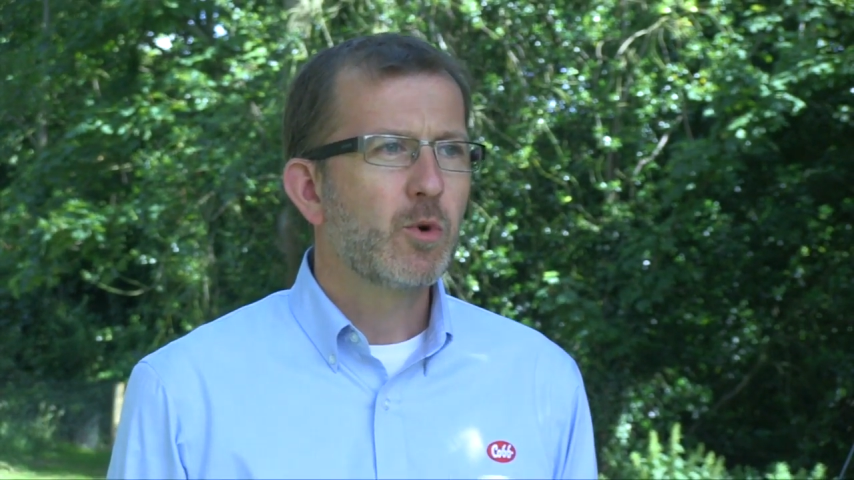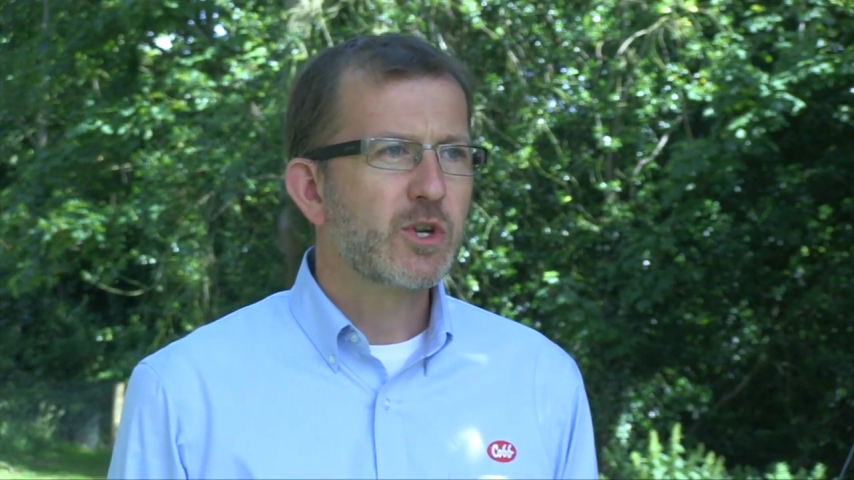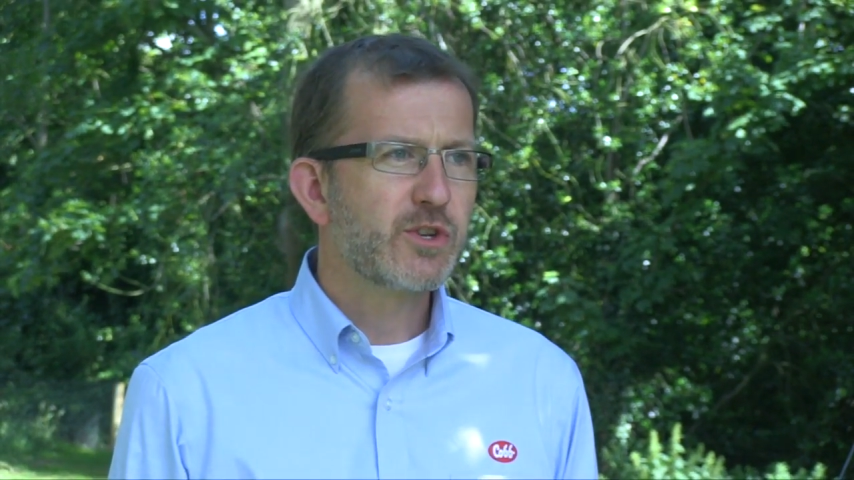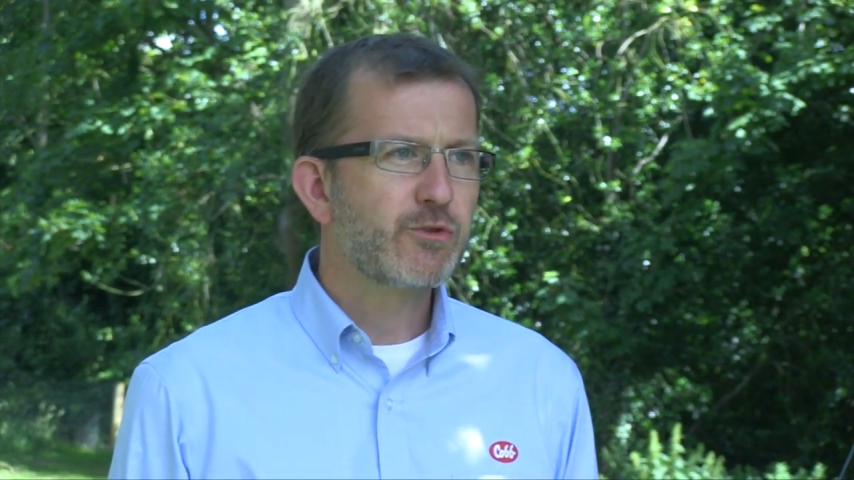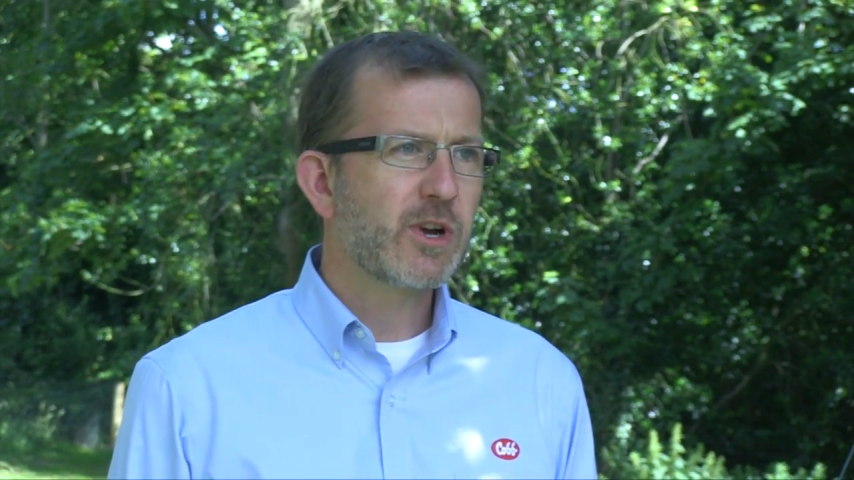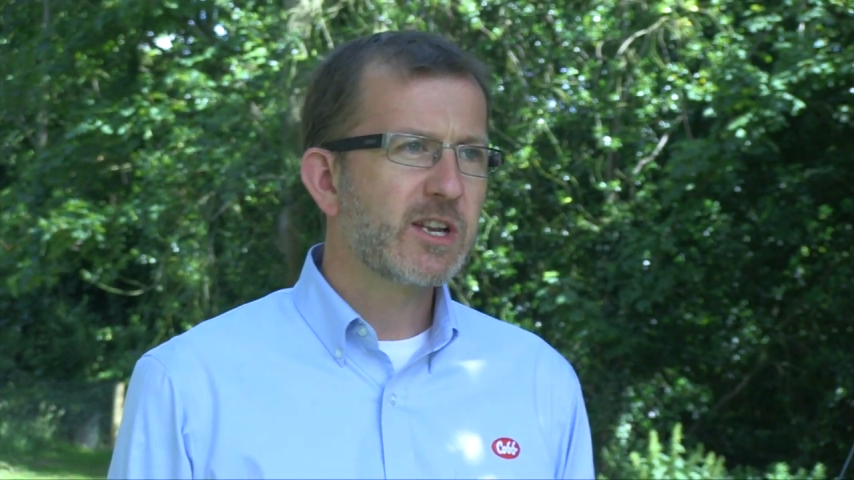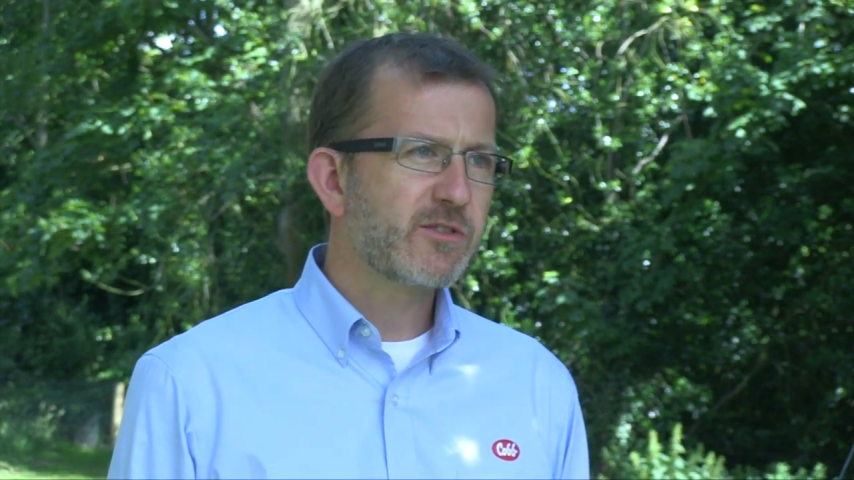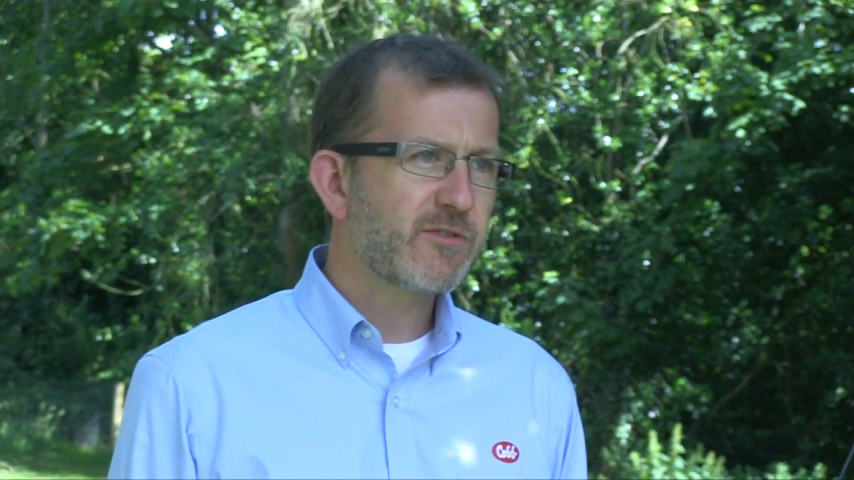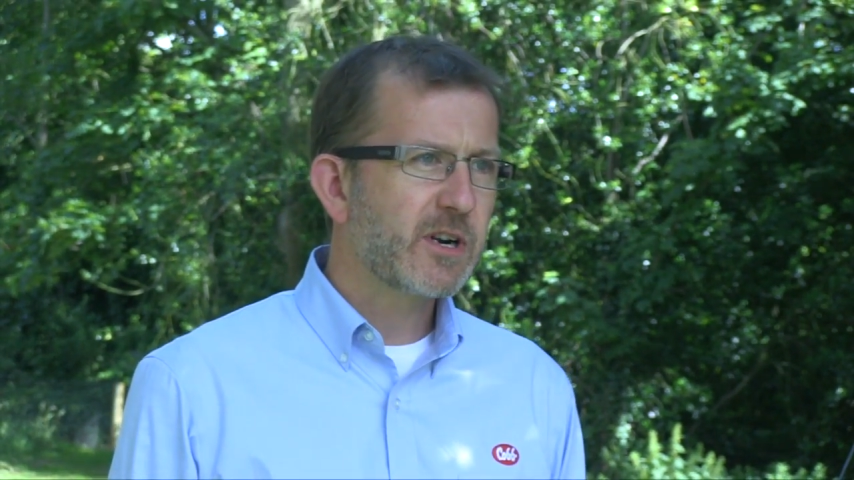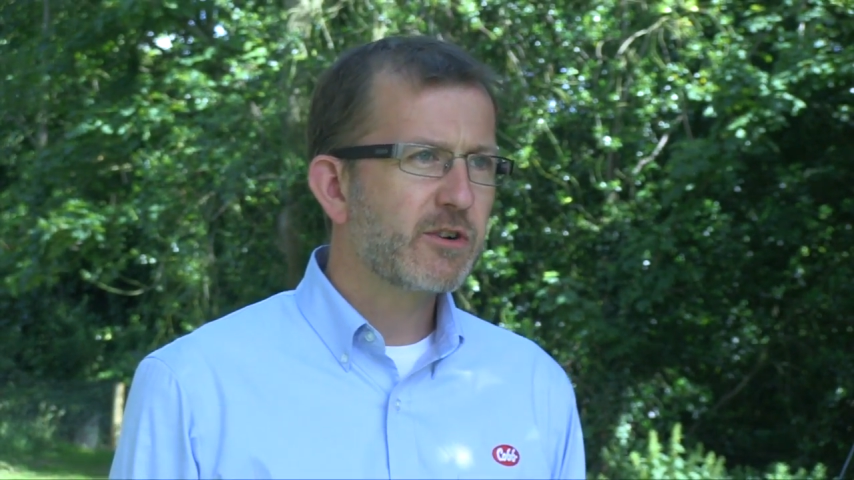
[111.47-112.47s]
was to
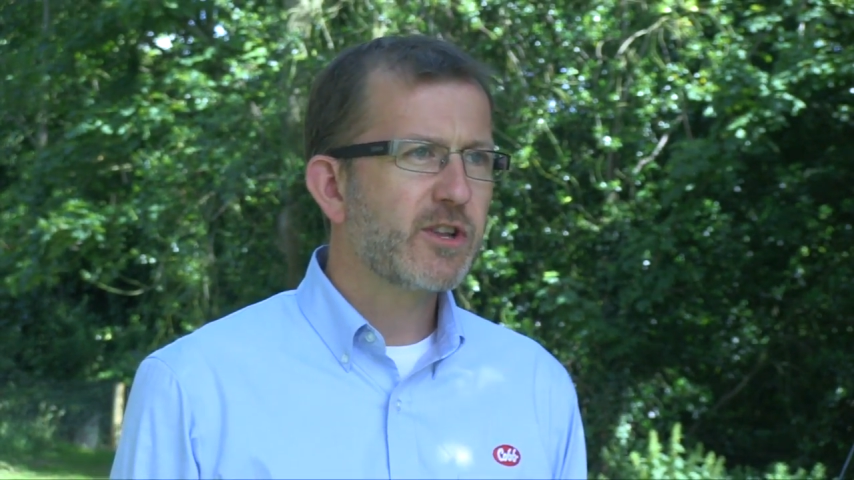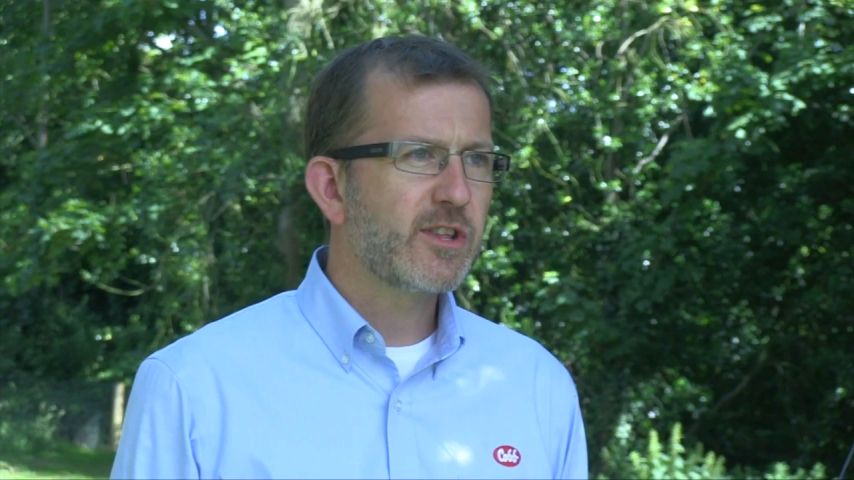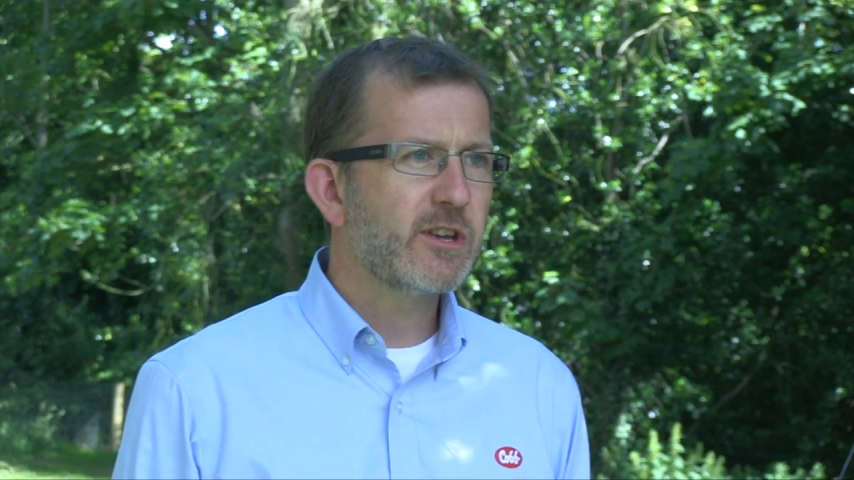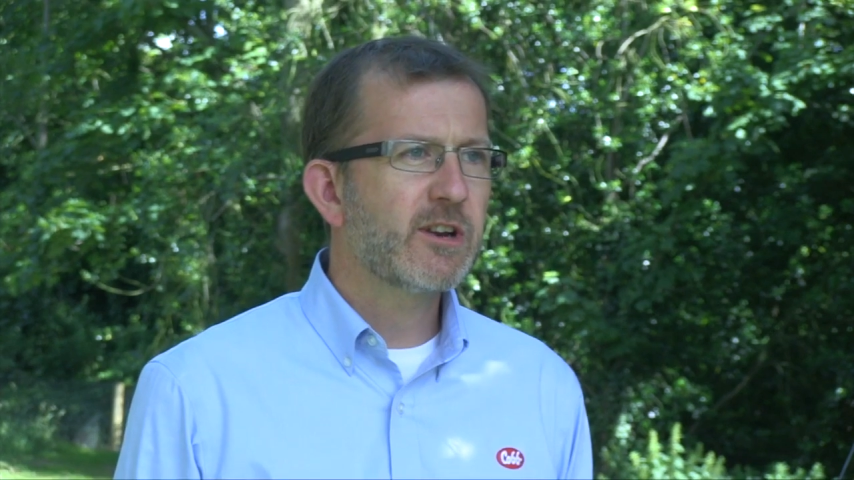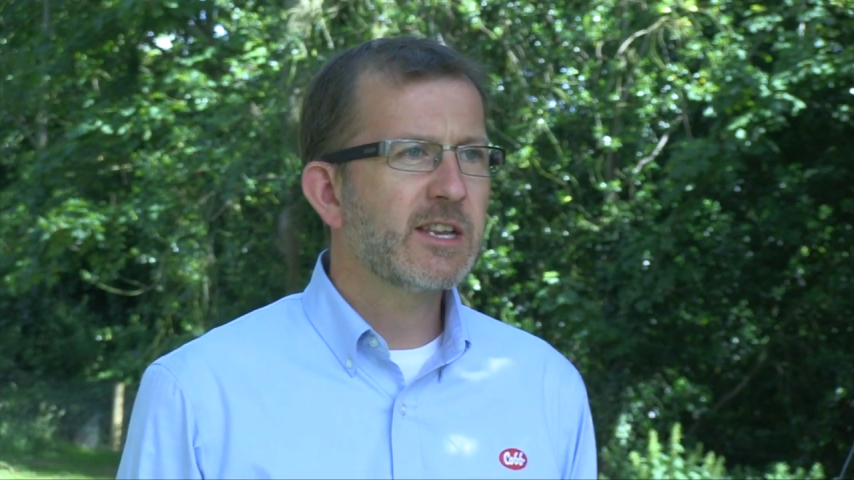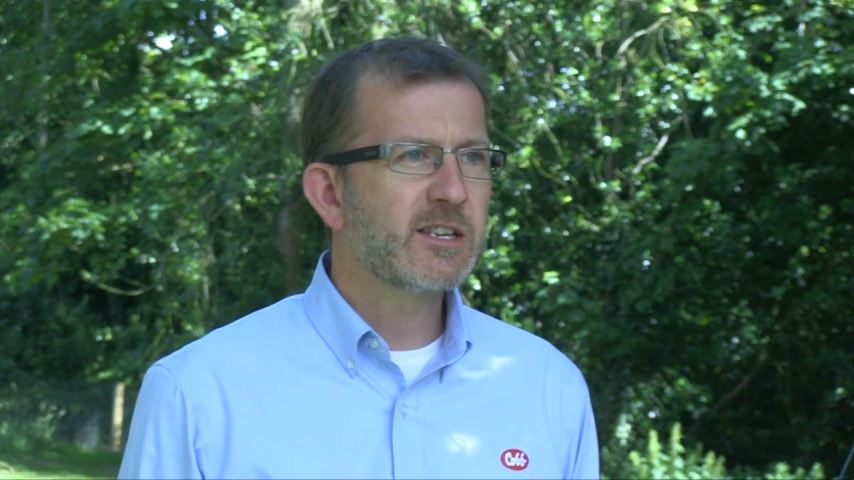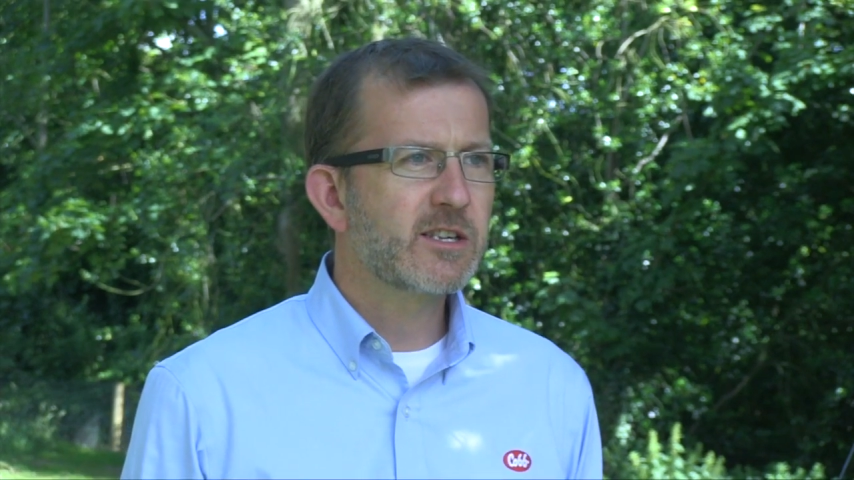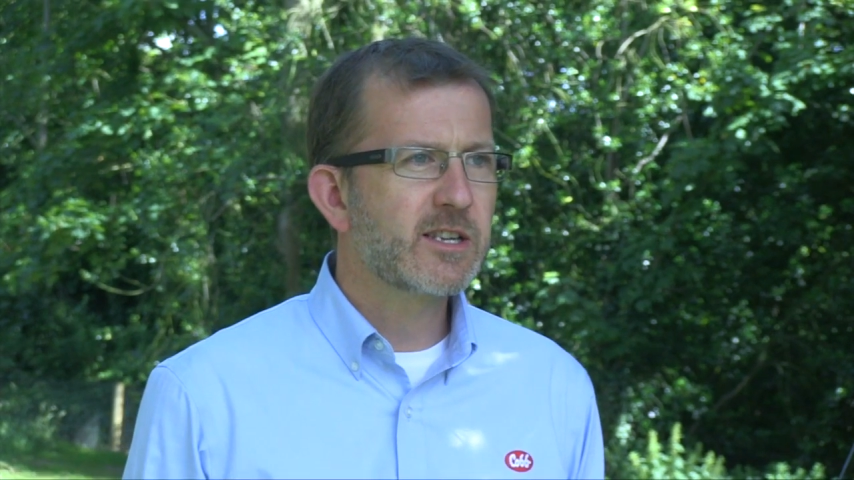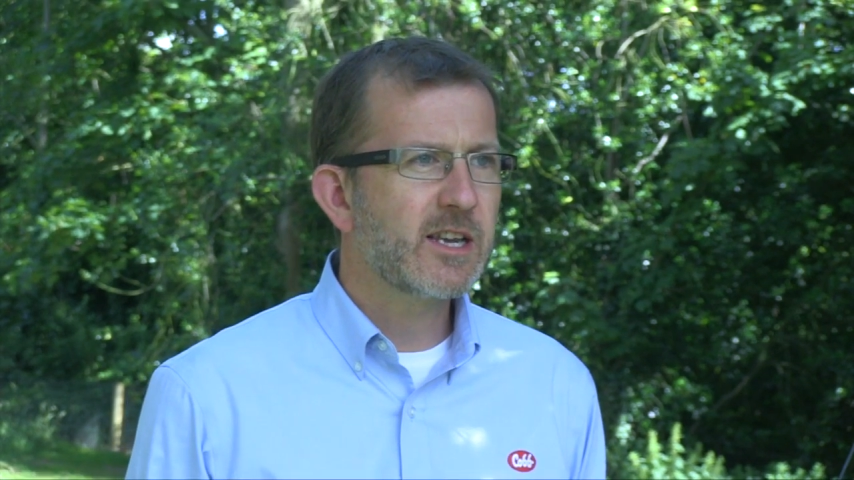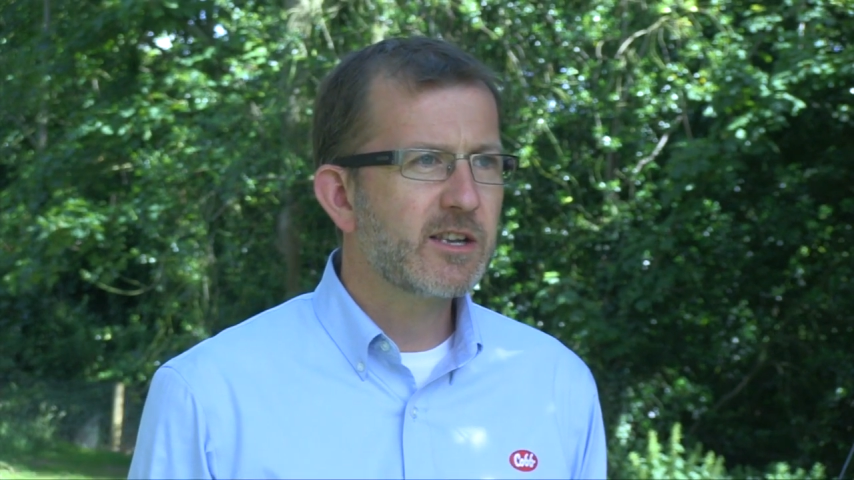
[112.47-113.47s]
transfer to the
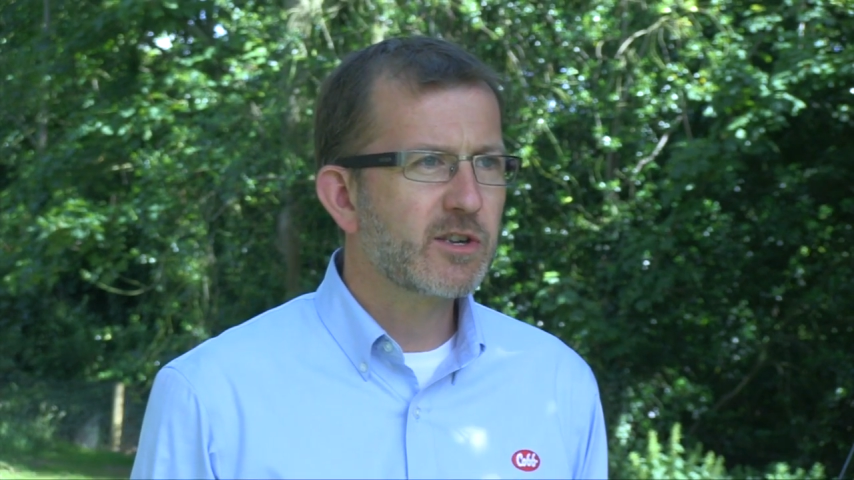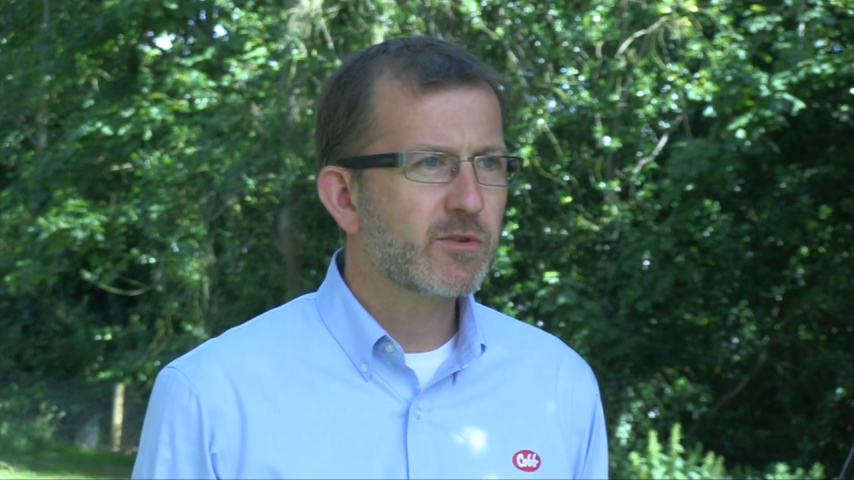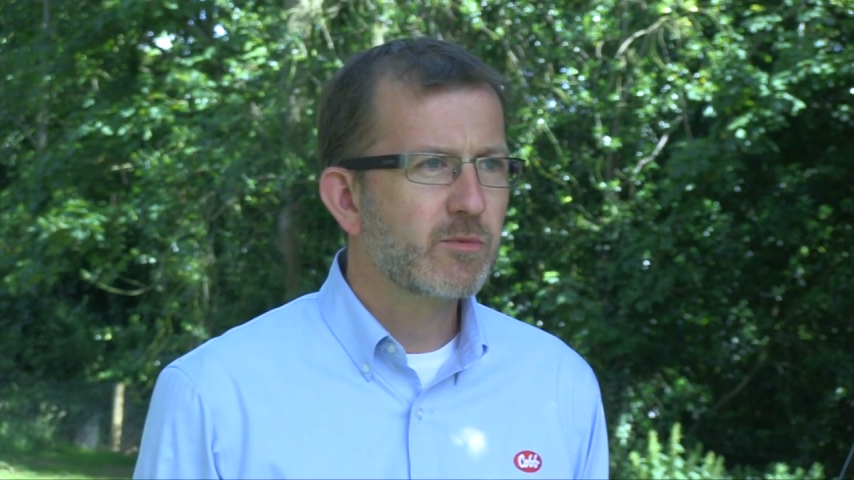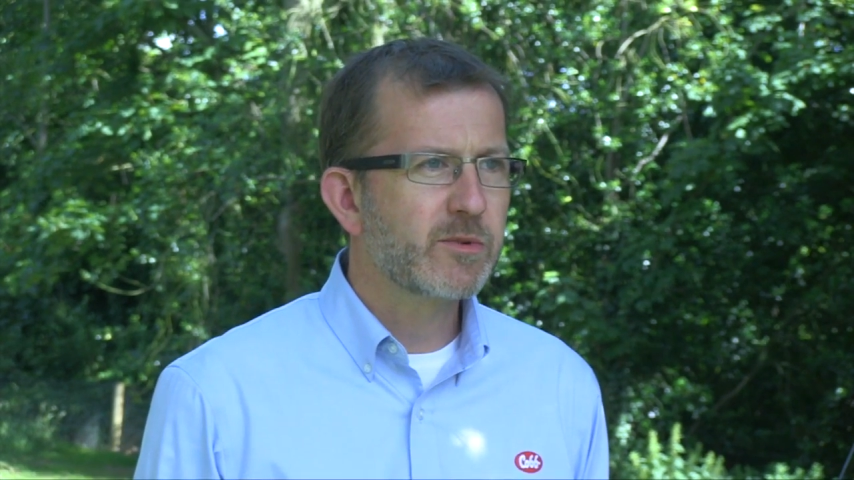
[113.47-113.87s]
United States